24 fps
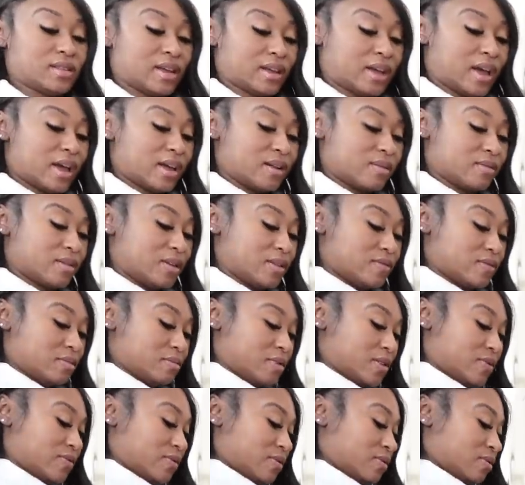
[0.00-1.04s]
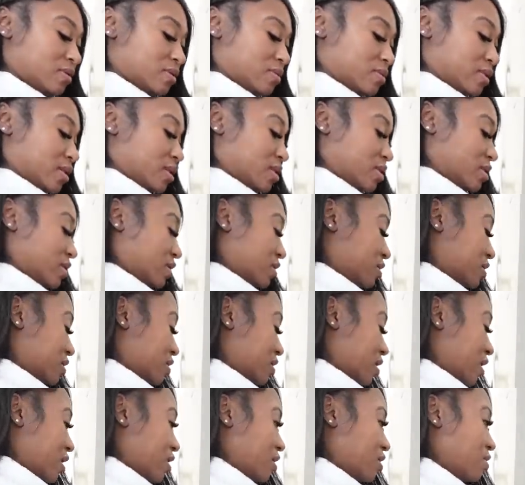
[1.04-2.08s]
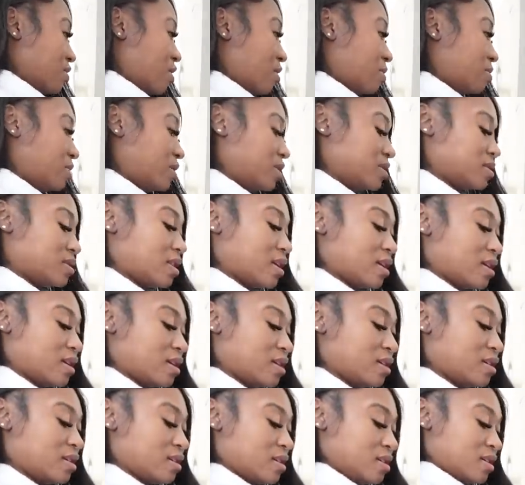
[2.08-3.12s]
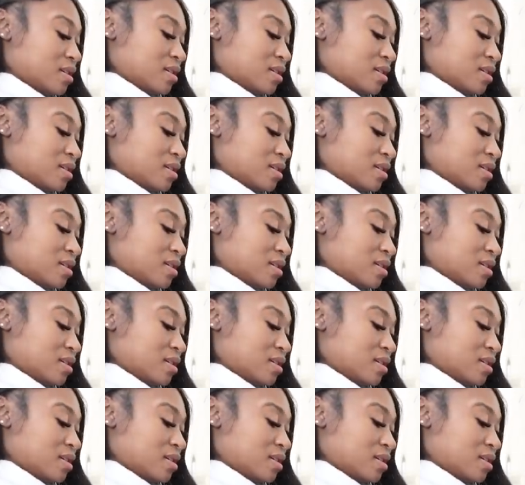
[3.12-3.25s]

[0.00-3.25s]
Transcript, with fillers: Like I don't even be fooling with this. Can you open this thing?